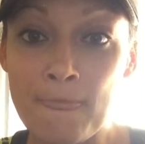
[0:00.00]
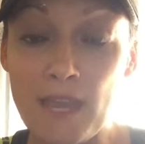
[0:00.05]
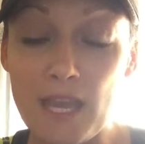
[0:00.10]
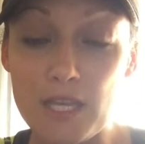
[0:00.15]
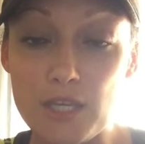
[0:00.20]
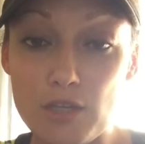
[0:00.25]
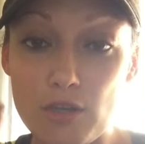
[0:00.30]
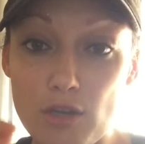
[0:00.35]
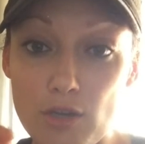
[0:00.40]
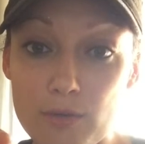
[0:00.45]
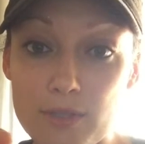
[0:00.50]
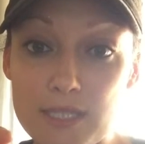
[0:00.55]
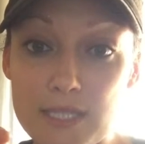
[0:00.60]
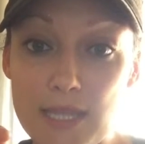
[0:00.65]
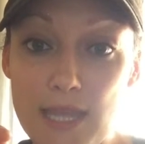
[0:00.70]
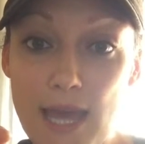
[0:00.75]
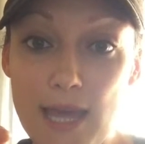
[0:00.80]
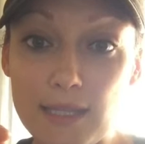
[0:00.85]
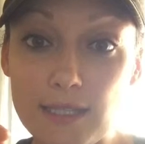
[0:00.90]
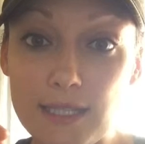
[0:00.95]
and you go into
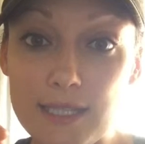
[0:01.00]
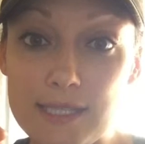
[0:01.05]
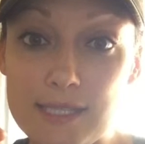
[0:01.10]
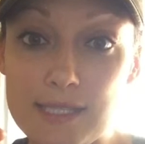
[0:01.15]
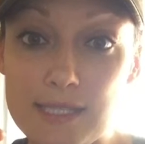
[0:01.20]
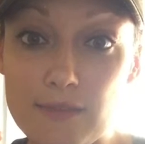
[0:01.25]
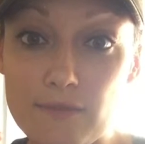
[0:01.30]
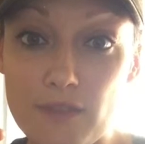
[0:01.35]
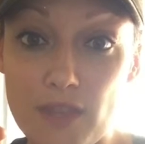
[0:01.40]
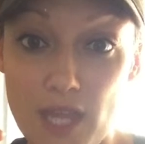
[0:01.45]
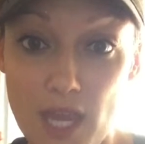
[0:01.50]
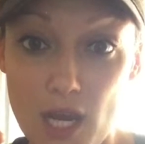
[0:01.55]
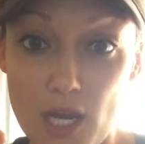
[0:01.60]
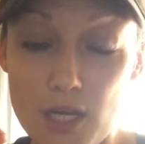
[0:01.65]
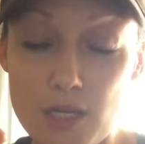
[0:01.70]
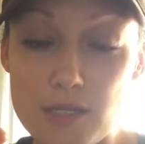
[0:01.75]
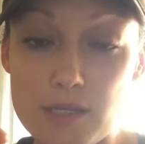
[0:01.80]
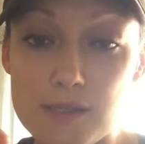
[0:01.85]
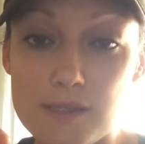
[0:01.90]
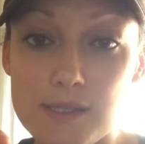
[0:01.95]
that list of
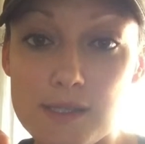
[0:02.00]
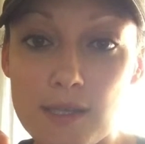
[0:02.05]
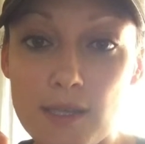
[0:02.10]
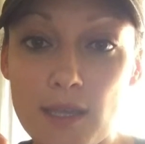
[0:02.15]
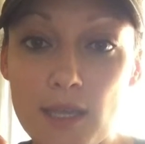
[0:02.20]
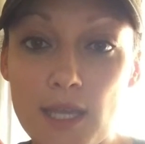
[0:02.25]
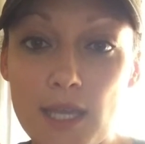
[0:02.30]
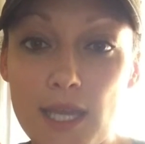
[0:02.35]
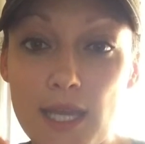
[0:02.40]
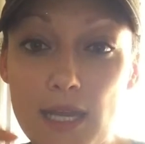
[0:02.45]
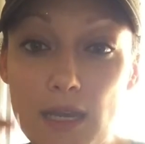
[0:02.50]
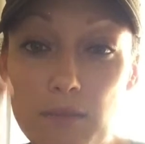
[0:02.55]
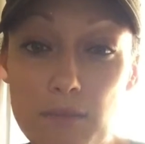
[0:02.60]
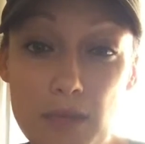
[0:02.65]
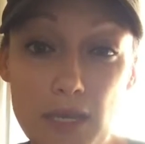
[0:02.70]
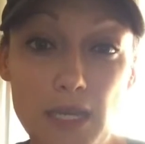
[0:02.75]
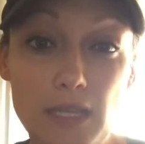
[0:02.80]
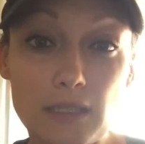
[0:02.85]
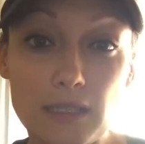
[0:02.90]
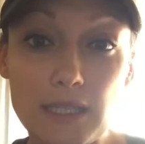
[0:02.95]
theirs, it
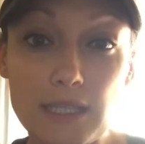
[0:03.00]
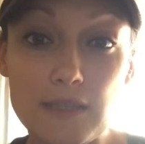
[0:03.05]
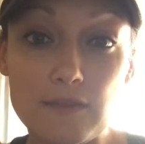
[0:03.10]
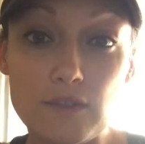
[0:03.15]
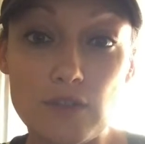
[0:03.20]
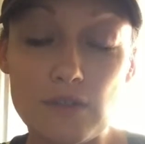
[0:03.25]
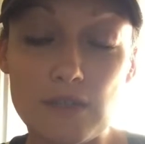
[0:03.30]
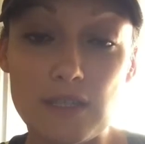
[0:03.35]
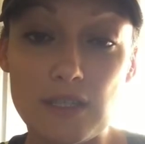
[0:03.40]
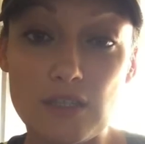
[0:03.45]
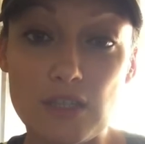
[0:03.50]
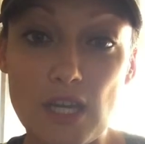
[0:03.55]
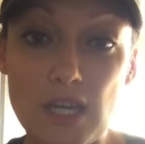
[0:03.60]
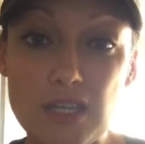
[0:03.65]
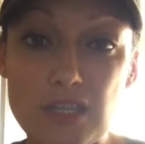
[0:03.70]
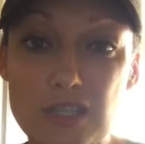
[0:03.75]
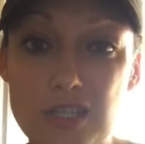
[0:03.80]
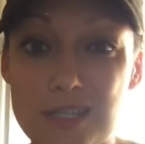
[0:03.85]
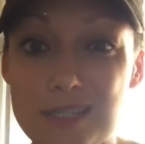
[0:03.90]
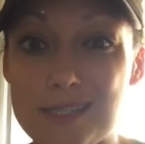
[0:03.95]
immediately gives you
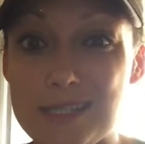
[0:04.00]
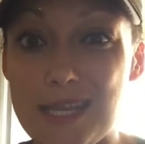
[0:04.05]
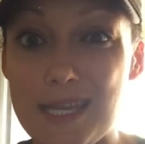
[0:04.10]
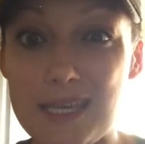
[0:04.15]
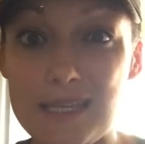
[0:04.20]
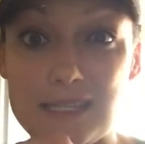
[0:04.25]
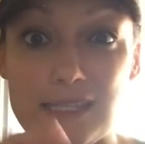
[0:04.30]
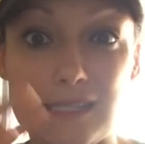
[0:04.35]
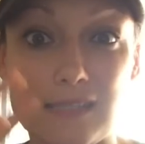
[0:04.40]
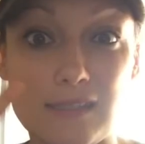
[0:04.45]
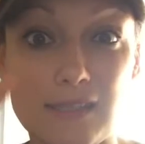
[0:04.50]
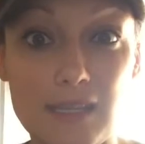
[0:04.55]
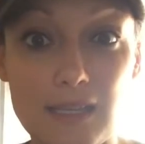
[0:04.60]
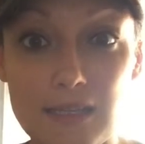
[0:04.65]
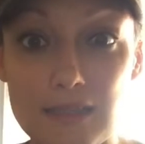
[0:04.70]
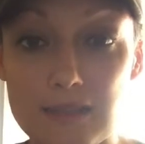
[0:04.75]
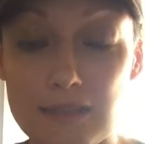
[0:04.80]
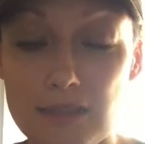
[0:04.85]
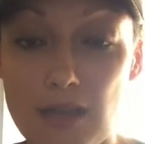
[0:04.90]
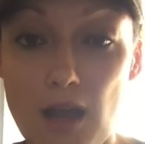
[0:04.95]
suggestions like
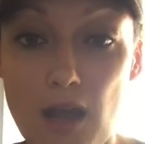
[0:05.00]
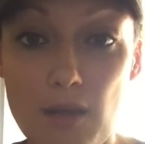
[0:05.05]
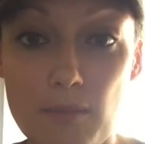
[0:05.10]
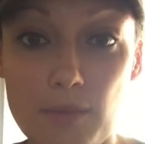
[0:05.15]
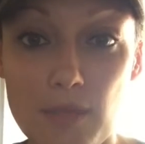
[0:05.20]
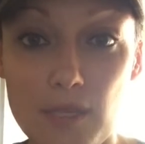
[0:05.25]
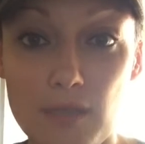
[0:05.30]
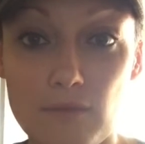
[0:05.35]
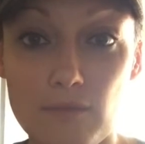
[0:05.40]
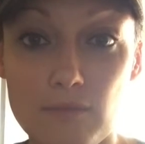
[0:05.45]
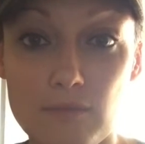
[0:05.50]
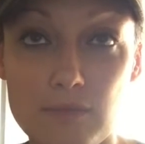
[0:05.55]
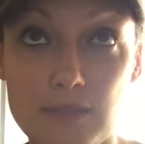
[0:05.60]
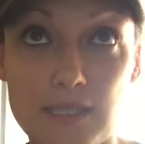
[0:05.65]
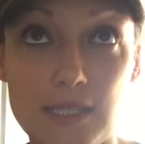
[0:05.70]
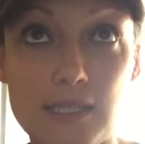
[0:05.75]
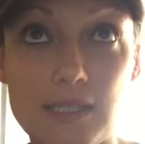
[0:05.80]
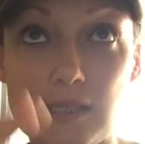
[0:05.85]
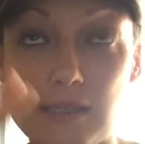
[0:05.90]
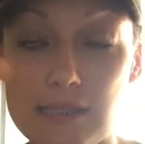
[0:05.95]
six
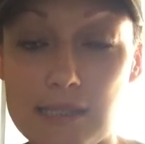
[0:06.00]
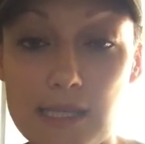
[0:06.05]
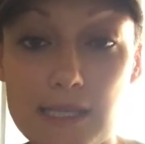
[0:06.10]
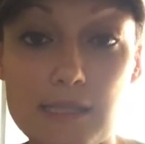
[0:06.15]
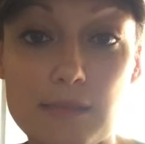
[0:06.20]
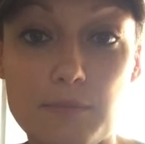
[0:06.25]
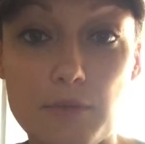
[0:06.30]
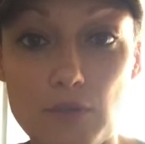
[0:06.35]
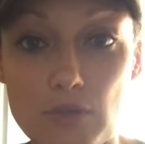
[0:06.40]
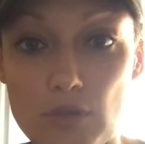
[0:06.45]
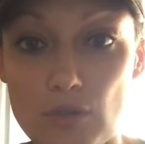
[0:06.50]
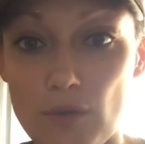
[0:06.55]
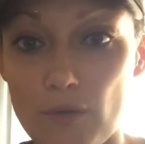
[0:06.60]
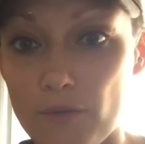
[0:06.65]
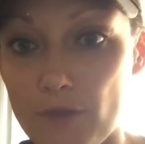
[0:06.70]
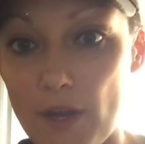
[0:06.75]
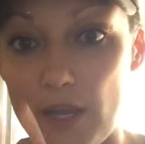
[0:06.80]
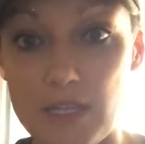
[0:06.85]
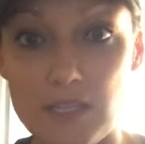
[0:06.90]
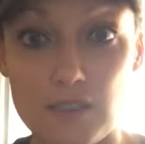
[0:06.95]
mutual
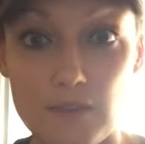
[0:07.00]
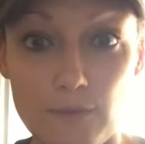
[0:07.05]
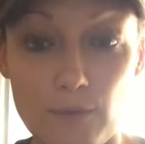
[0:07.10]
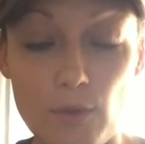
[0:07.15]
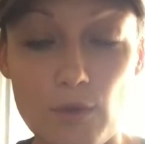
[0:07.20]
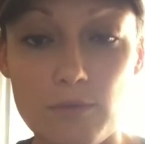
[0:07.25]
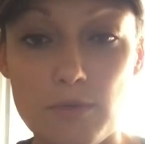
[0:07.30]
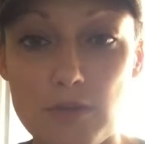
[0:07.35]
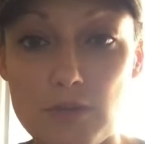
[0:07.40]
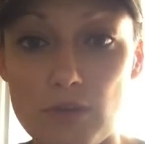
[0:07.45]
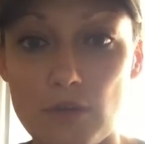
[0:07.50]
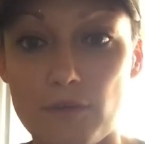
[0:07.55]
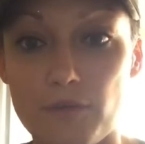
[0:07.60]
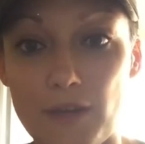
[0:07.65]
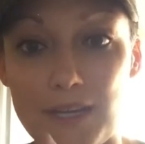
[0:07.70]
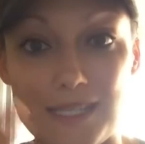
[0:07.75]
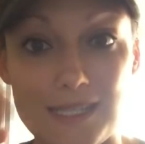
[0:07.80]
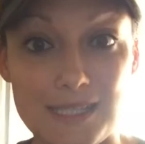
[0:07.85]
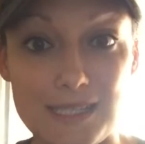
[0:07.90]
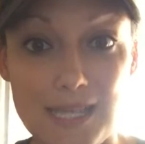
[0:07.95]
friends, 4 mutual
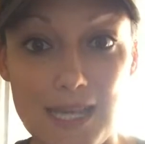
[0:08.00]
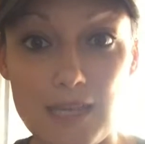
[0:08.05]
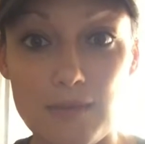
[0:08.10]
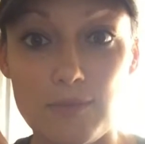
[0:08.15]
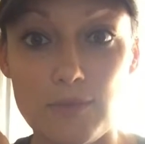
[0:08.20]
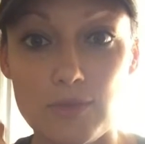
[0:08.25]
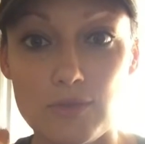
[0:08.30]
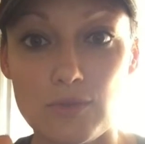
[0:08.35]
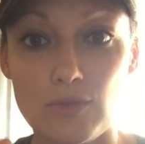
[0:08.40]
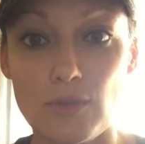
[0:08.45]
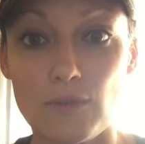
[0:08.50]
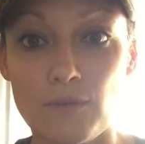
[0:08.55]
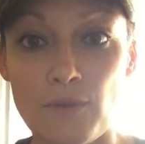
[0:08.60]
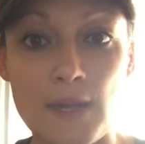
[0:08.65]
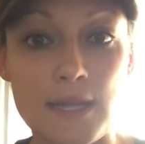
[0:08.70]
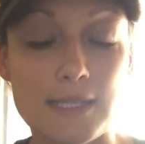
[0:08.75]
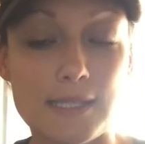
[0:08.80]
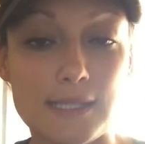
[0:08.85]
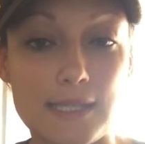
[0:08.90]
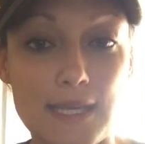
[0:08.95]
friends, 10 mutual
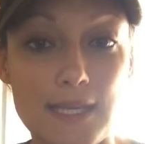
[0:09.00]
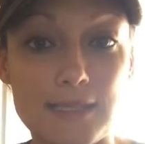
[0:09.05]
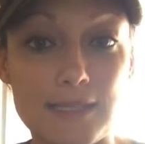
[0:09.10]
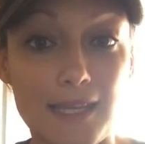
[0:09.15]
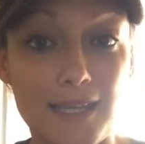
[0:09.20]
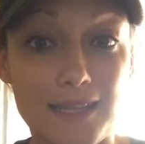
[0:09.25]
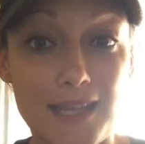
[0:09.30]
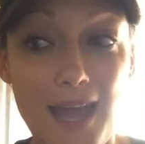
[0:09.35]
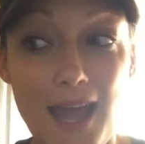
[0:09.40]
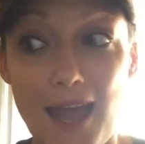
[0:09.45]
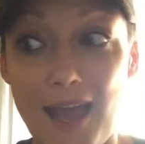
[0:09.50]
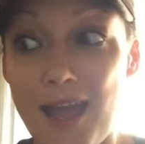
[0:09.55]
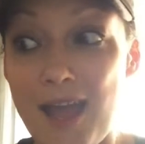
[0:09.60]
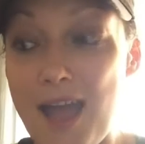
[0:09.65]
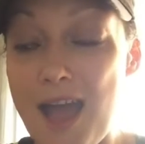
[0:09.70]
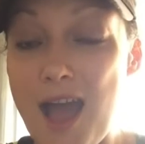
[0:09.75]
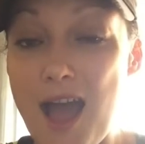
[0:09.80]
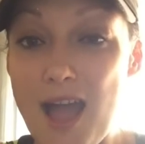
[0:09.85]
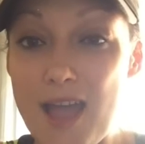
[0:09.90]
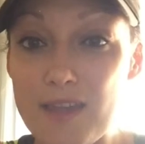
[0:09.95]
friends, things like that.
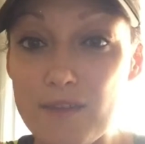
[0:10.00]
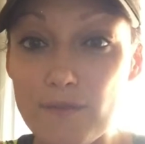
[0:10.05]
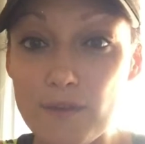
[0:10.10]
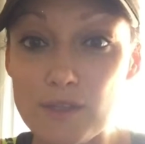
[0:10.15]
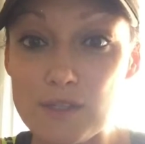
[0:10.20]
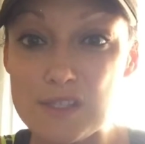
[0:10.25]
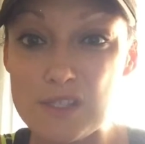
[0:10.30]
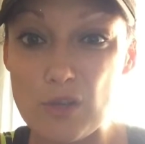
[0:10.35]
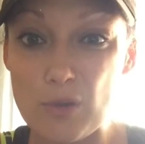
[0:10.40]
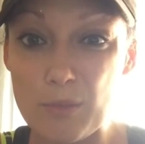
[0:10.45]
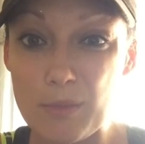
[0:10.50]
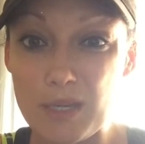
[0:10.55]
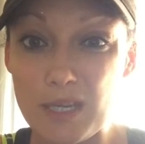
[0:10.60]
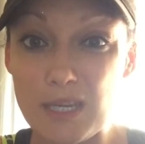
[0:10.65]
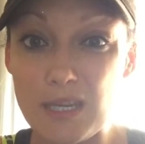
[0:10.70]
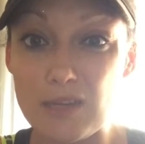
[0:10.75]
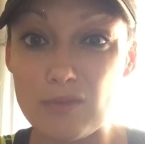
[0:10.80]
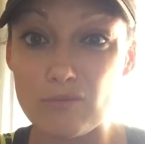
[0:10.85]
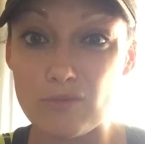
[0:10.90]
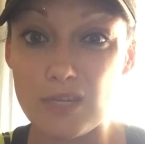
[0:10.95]
I found so
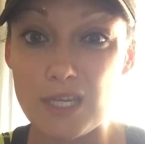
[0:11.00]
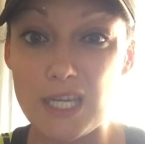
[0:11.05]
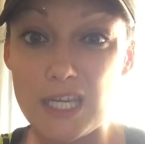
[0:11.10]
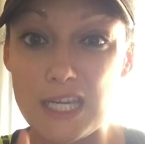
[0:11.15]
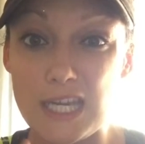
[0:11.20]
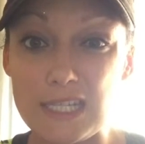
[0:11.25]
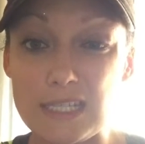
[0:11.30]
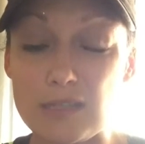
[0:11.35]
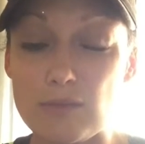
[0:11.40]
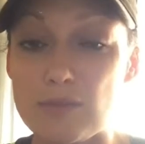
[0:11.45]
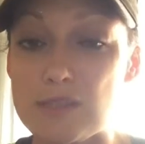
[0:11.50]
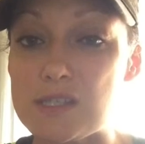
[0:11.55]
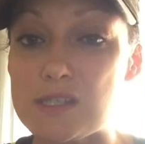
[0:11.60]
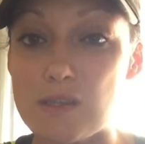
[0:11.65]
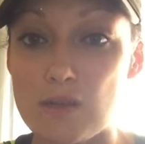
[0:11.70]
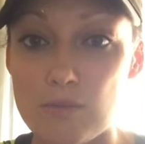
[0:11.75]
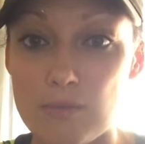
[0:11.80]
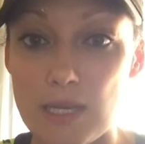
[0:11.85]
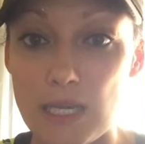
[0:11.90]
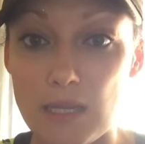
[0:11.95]
many and reconnected with
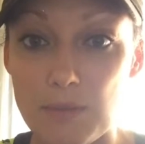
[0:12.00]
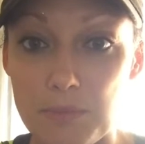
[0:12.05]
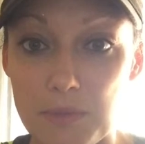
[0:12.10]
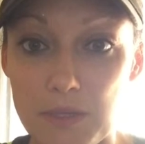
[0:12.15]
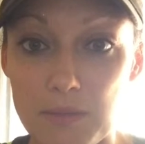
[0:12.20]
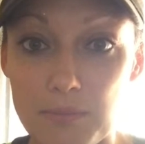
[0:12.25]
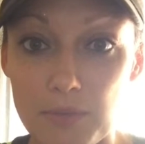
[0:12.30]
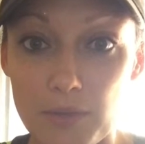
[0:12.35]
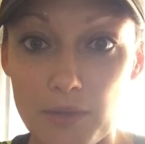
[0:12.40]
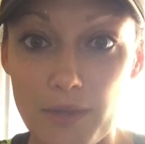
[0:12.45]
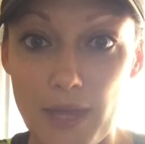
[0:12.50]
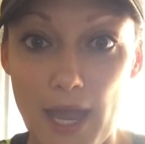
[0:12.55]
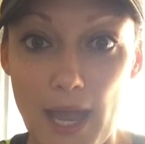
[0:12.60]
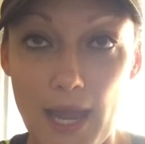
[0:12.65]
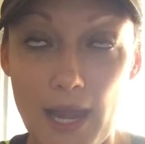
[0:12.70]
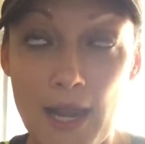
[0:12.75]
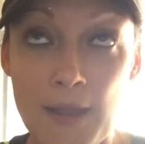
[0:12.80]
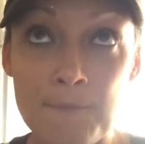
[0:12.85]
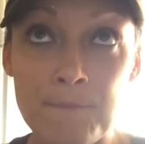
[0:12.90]
so many people that